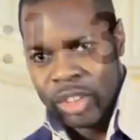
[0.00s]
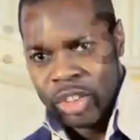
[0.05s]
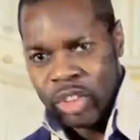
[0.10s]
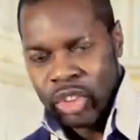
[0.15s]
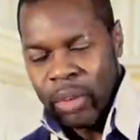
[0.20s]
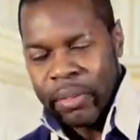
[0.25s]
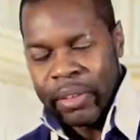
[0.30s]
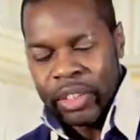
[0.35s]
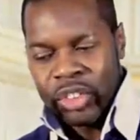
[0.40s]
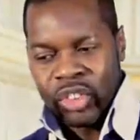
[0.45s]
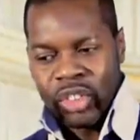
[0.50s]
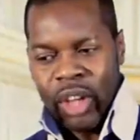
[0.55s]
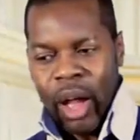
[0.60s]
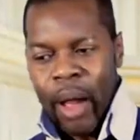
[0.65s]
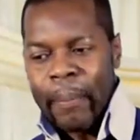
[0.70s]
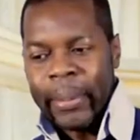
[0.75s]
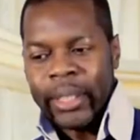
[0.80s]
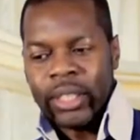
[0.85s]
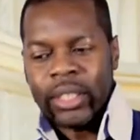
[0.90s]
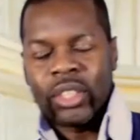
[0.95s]
So the
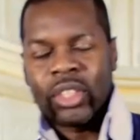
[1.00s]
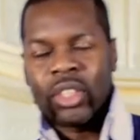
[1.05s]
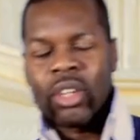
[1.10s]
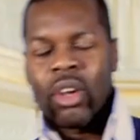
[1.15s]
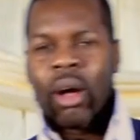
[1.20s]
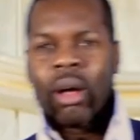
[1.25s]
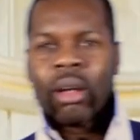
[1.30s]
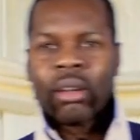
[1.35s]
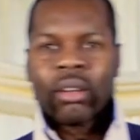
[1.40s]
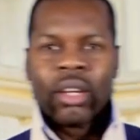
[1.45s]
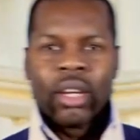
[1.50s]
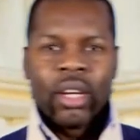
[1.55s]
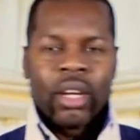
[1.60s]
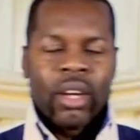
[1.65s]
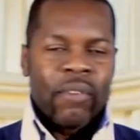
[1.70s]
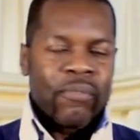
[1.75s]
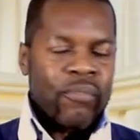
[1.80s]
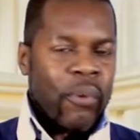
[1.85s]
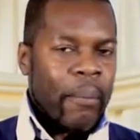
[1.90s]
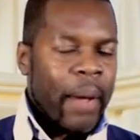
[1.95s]
psalmist has gone
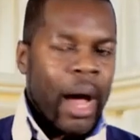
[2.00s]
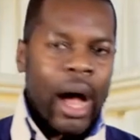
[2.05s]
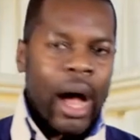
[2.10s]
from